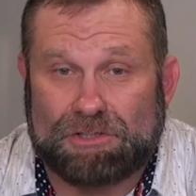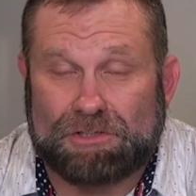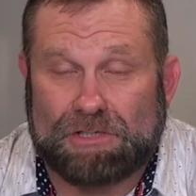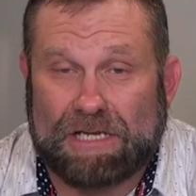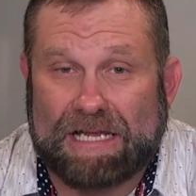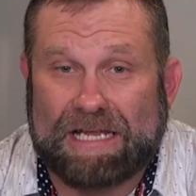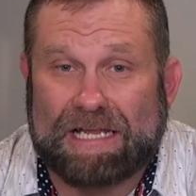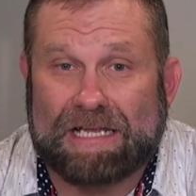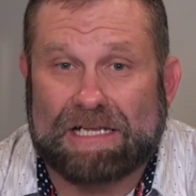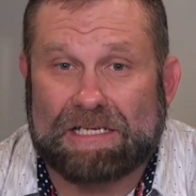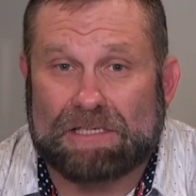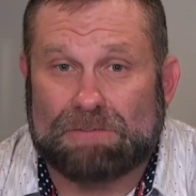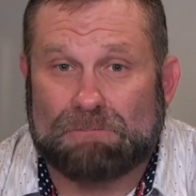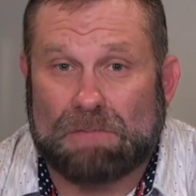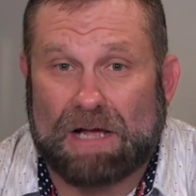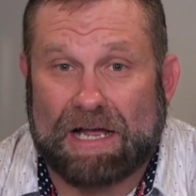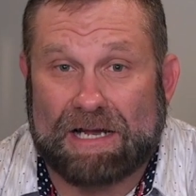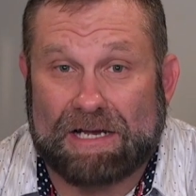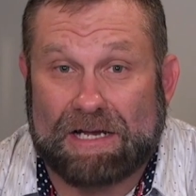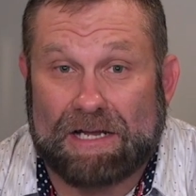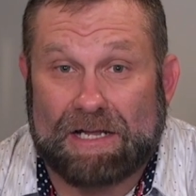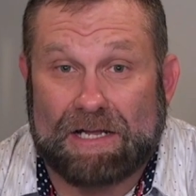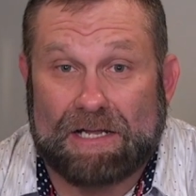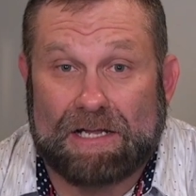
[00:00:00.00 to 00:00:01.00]
is
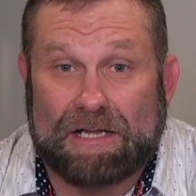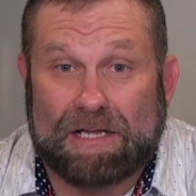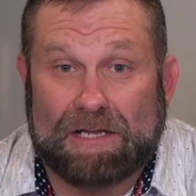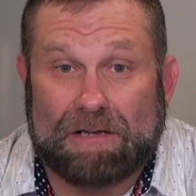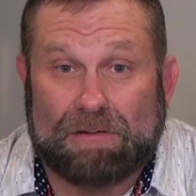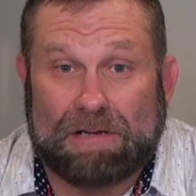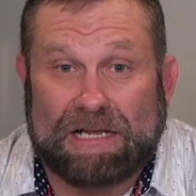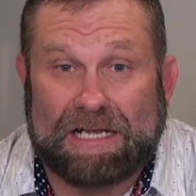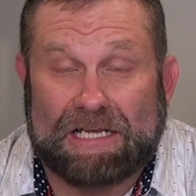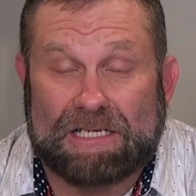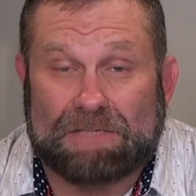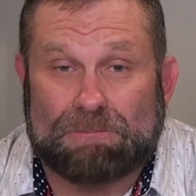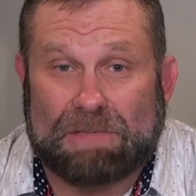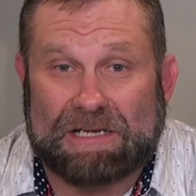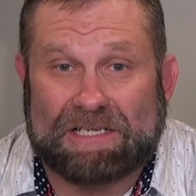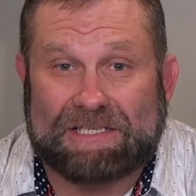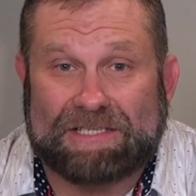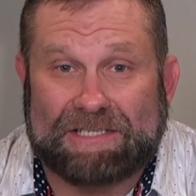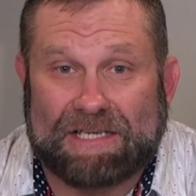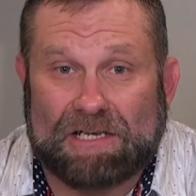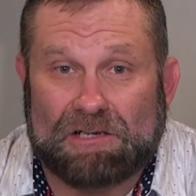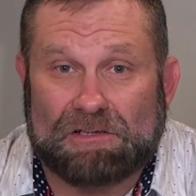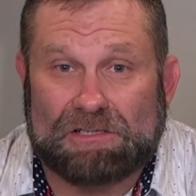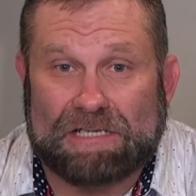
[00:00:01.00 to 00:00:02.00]
my
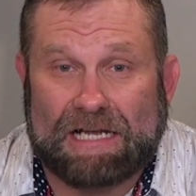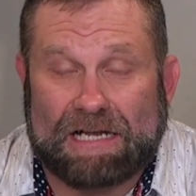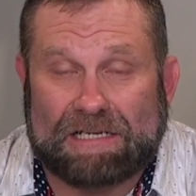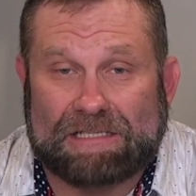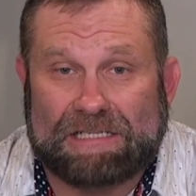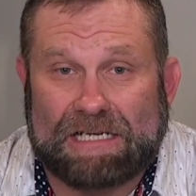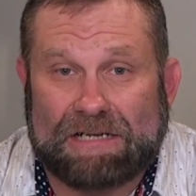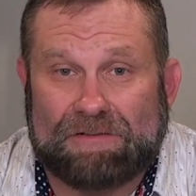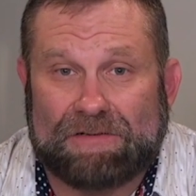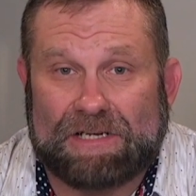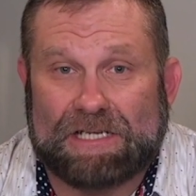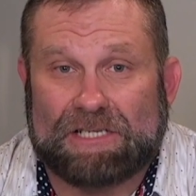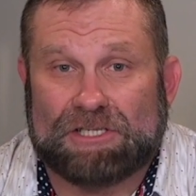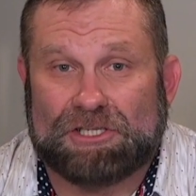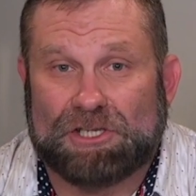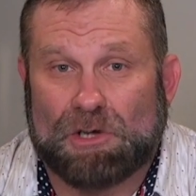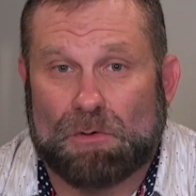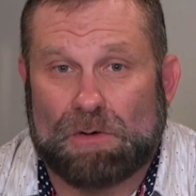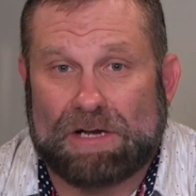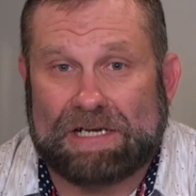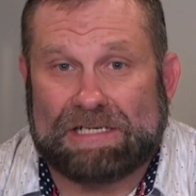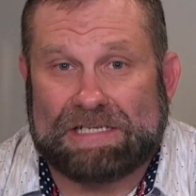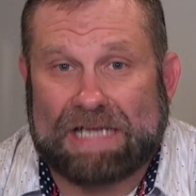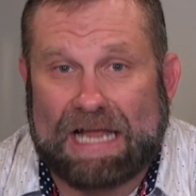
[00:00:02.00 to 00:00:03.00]
sales activities
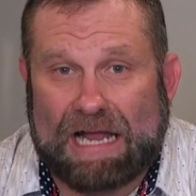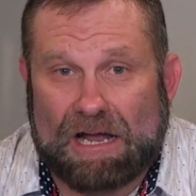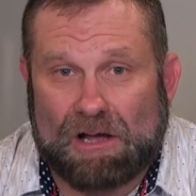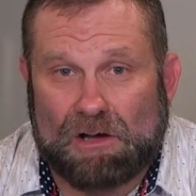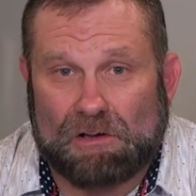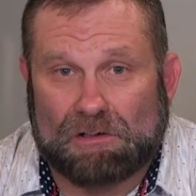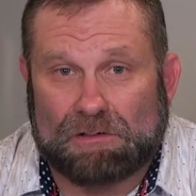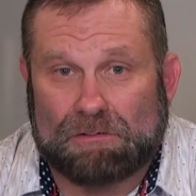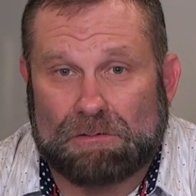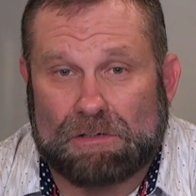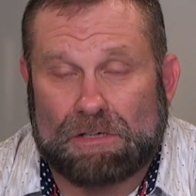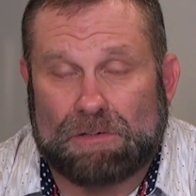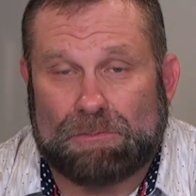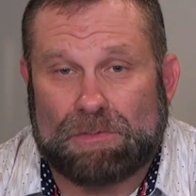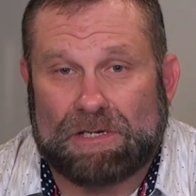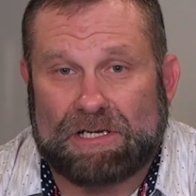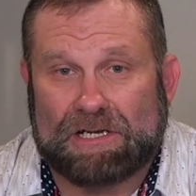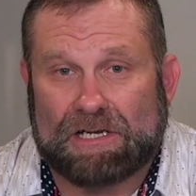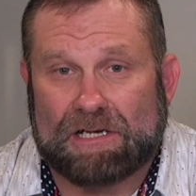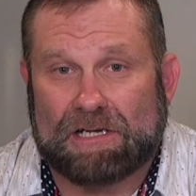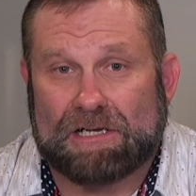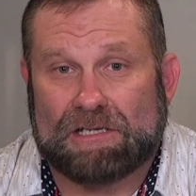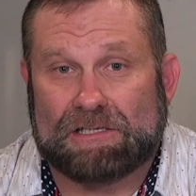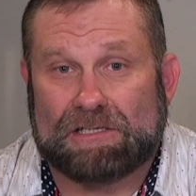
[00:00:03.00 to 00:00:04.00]
going down
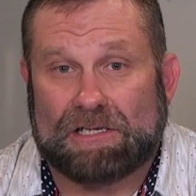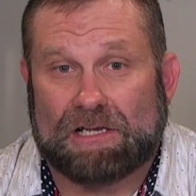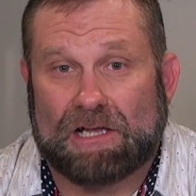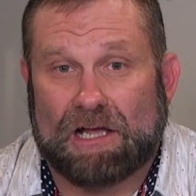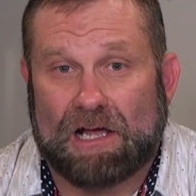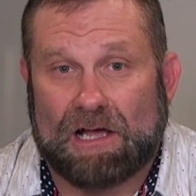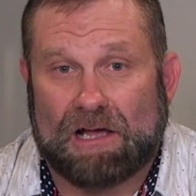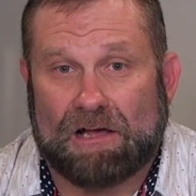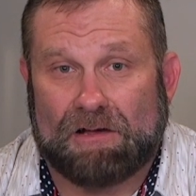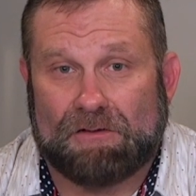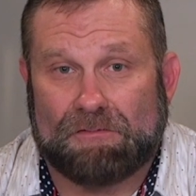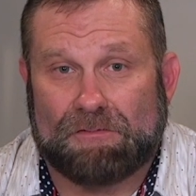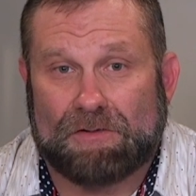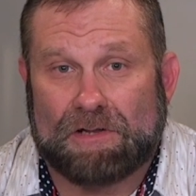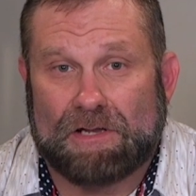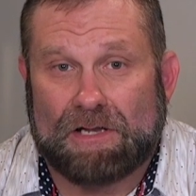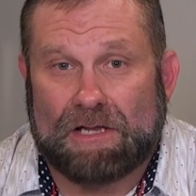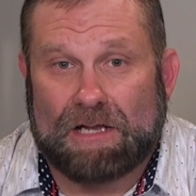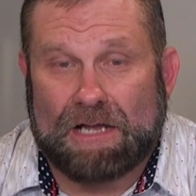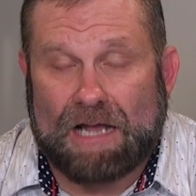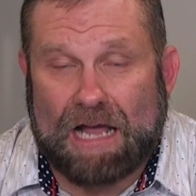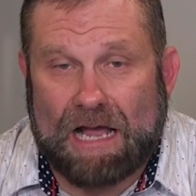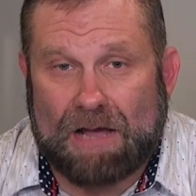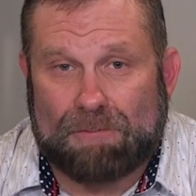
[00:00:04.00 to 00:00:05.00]
because of
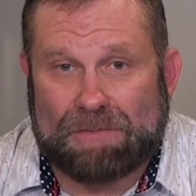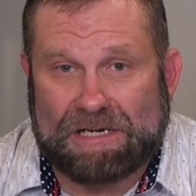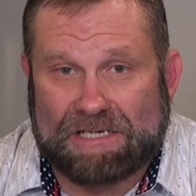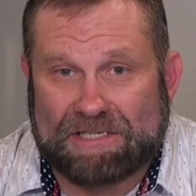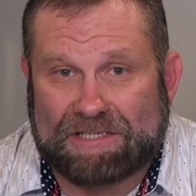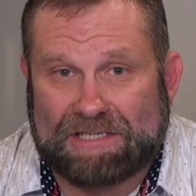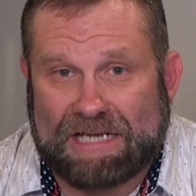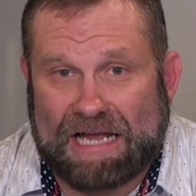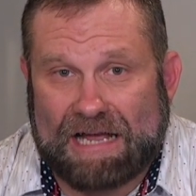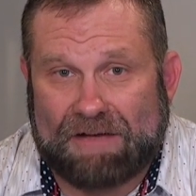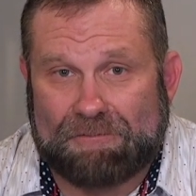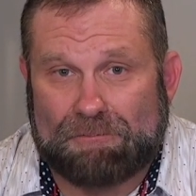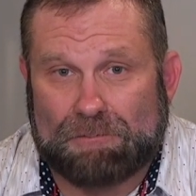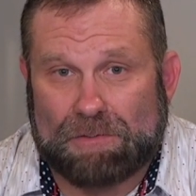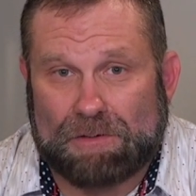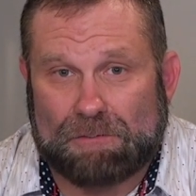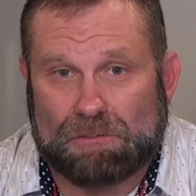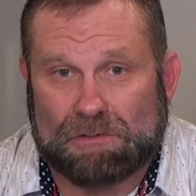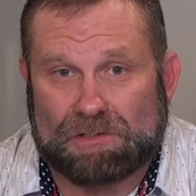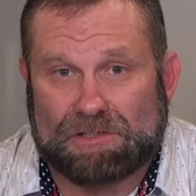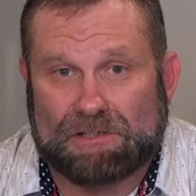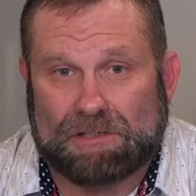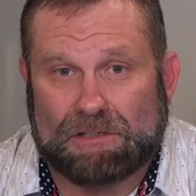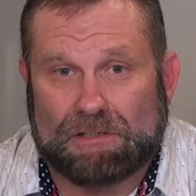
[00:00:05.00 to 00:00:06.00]
how many staff
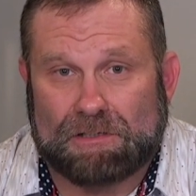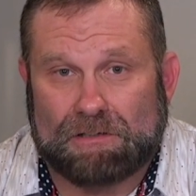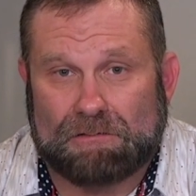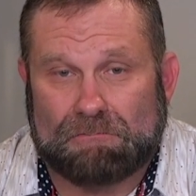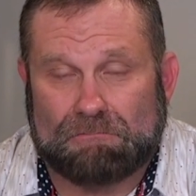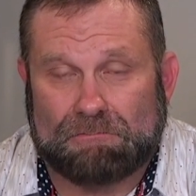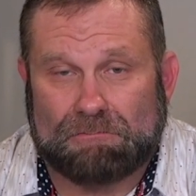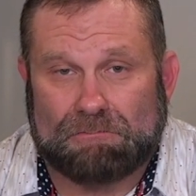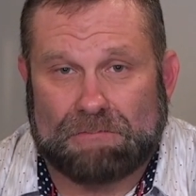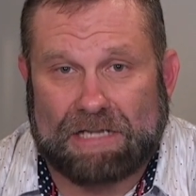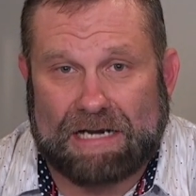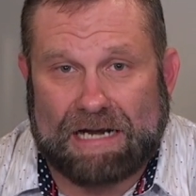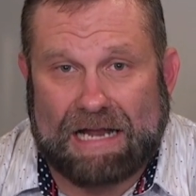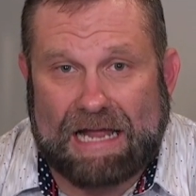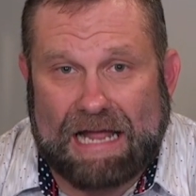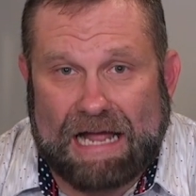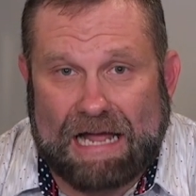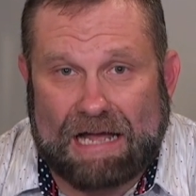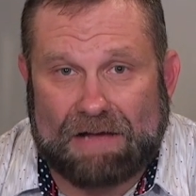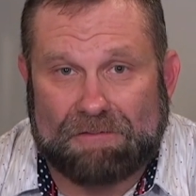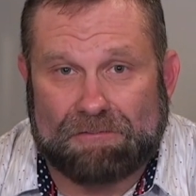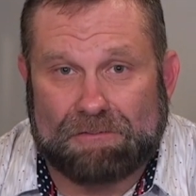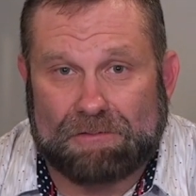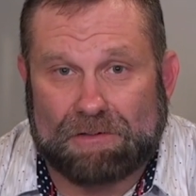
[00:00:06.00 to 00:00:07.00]
members that I
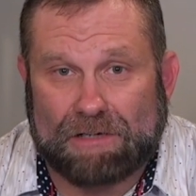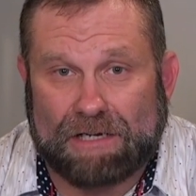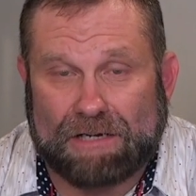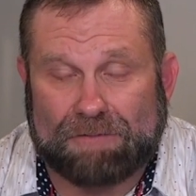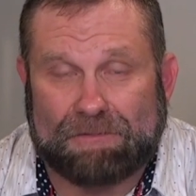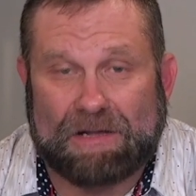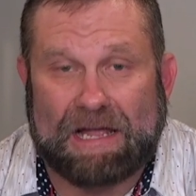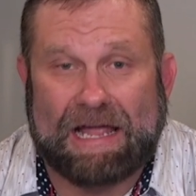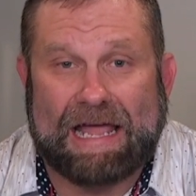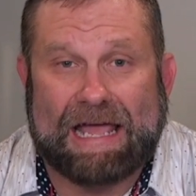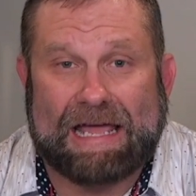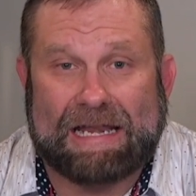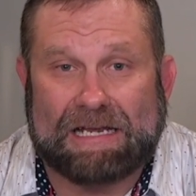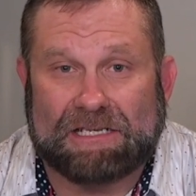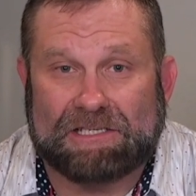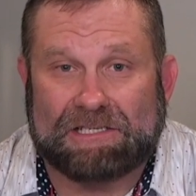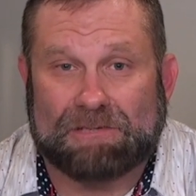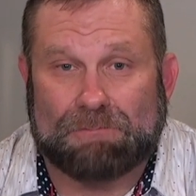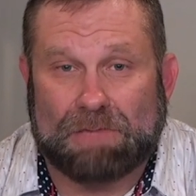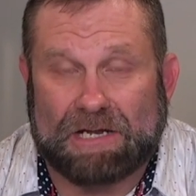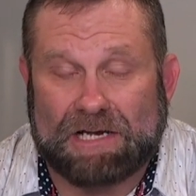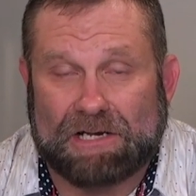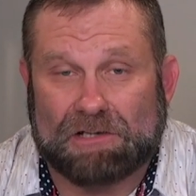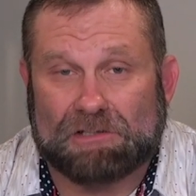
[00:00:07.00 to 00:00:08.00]
have? If I added
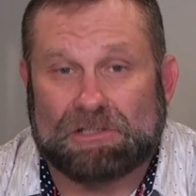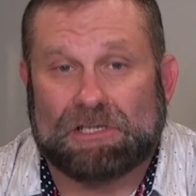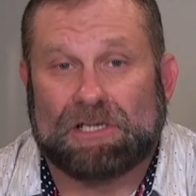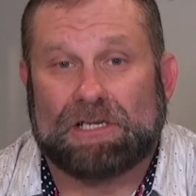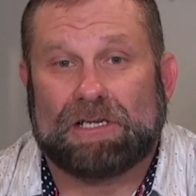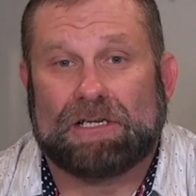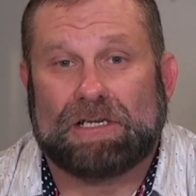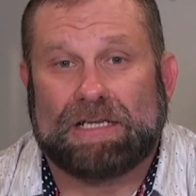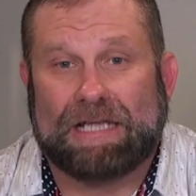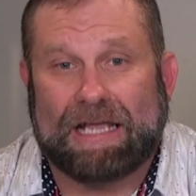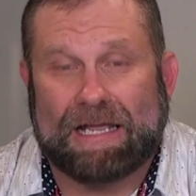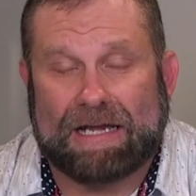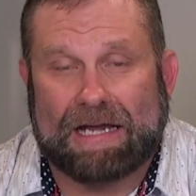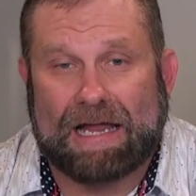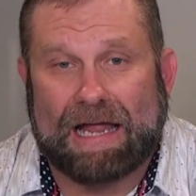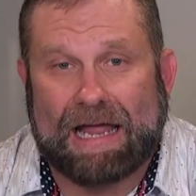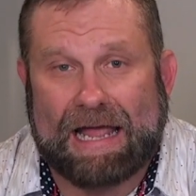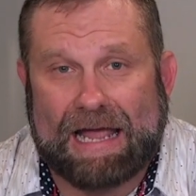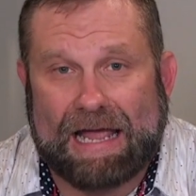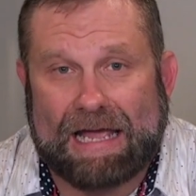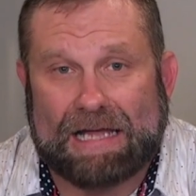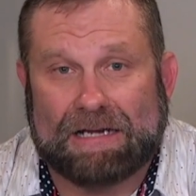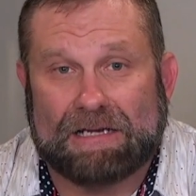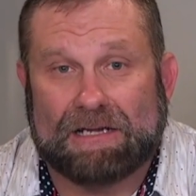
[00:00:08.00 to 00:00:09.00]
somebody else, can I
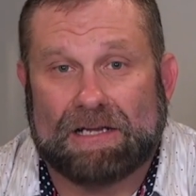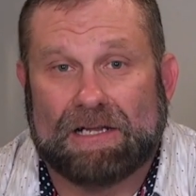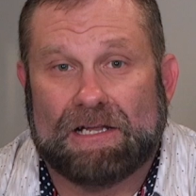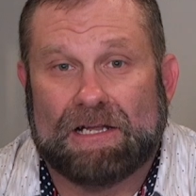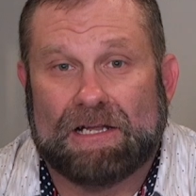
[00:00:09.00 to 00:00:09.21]
add